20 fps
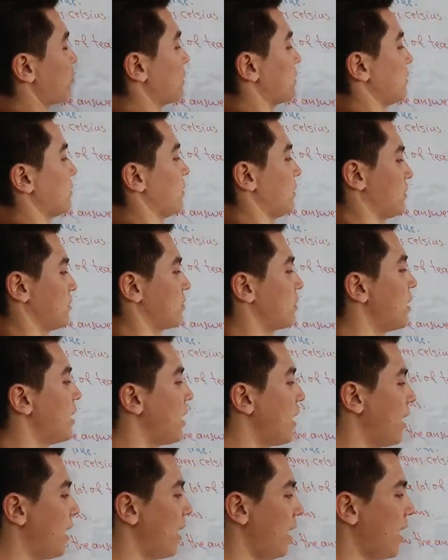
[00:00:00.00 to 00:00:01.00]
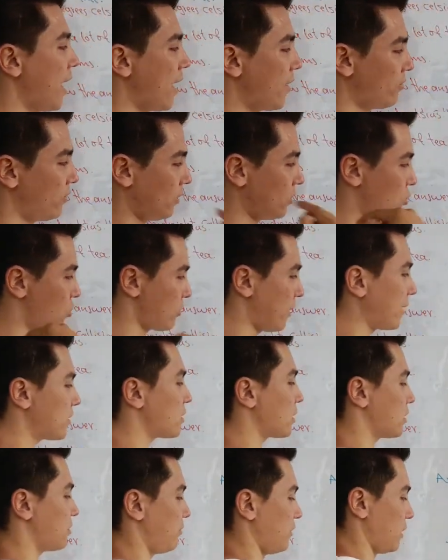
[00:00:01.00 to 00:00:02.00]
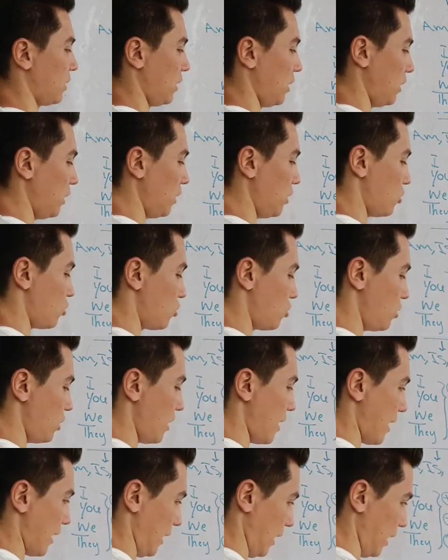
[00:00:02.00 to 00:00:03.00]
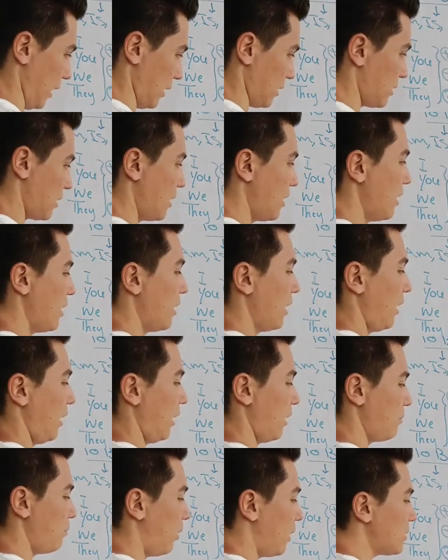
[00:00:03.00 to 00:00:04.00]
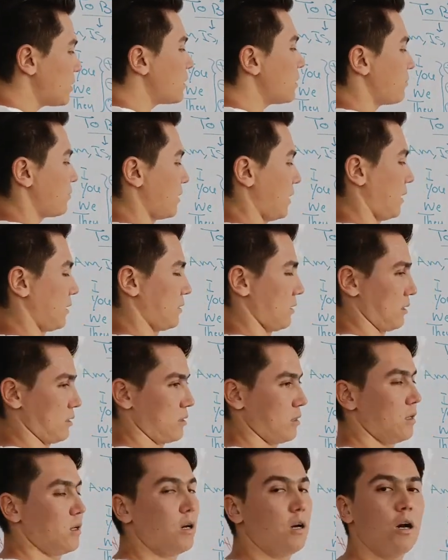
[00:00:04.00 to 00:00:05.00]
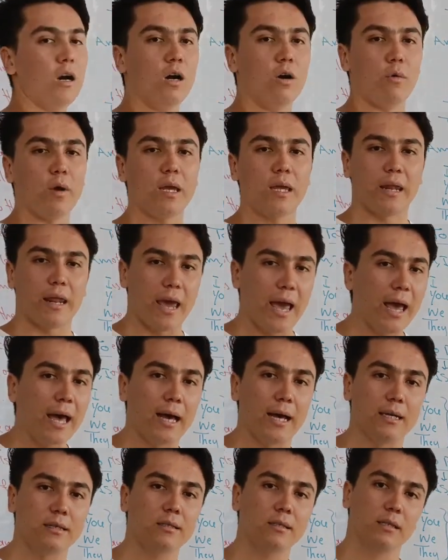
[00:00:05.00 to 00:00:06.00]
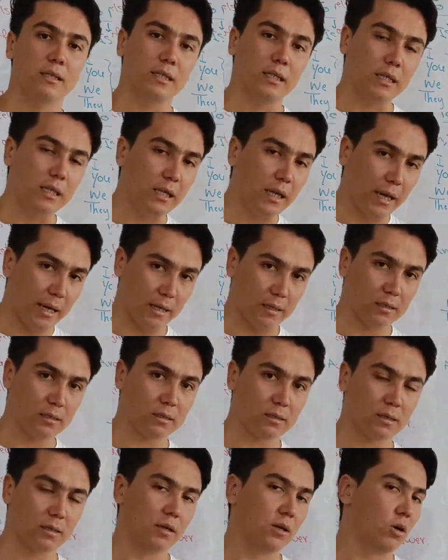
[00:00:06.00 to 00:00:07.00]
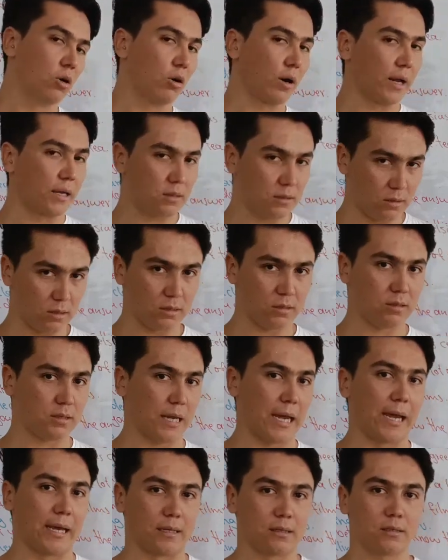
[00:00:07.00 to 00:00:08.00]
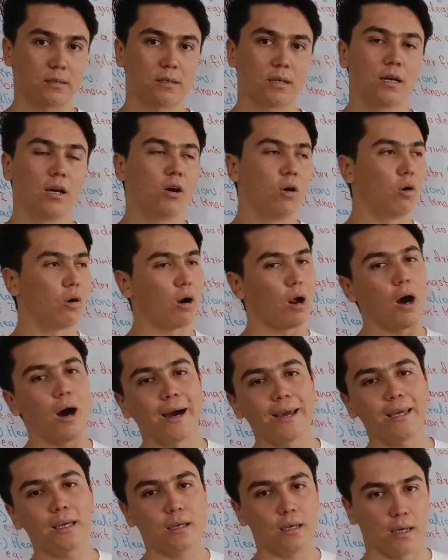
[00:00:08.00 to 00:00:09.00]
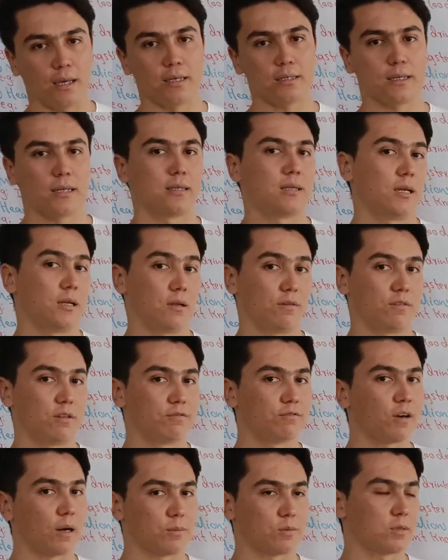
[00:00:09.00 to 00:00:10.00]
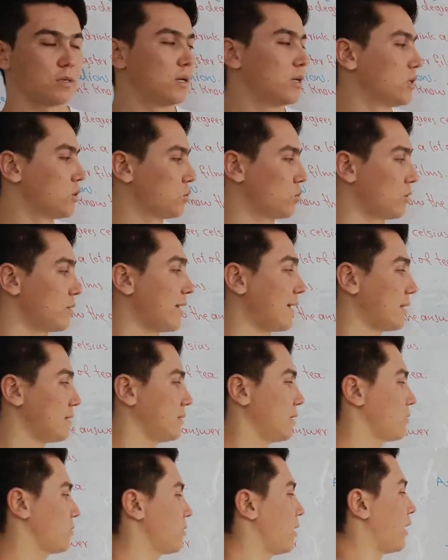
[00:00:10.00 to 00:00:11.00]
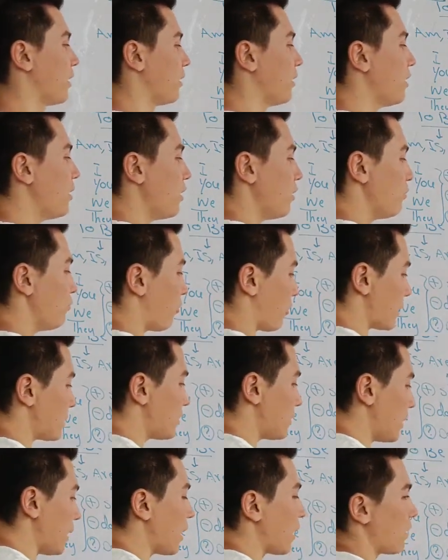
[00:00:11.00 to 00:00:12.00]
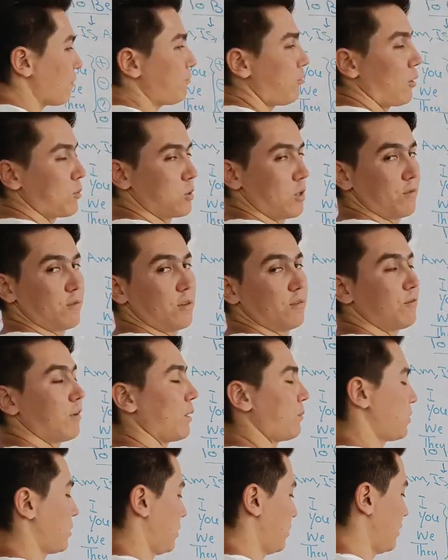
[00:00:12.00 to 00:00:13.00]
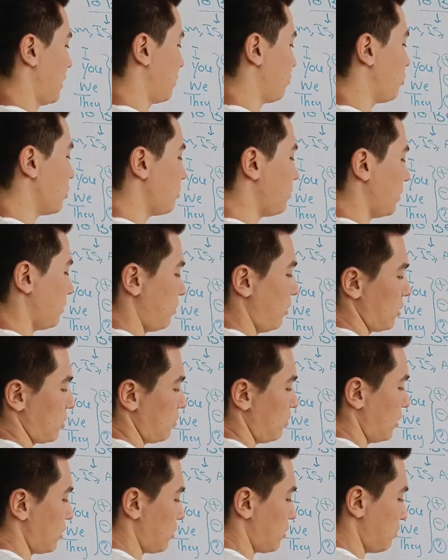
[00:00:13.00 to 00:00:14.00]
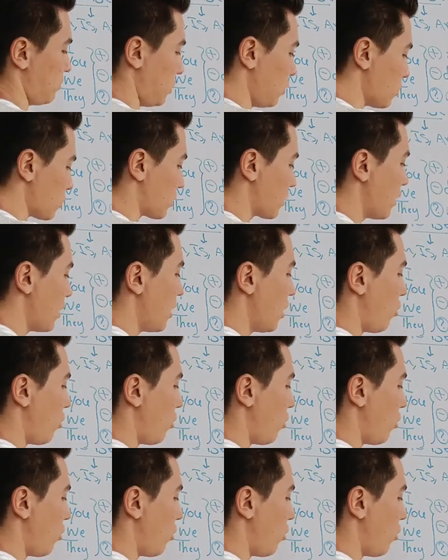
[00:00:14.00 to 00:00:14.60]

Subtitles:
present tense. And the structures with he, she, and it in positive sentences, we can add es or just s or ies at the end of the verbs. So that is the sign for singular forms of the verbs that would be possible to be used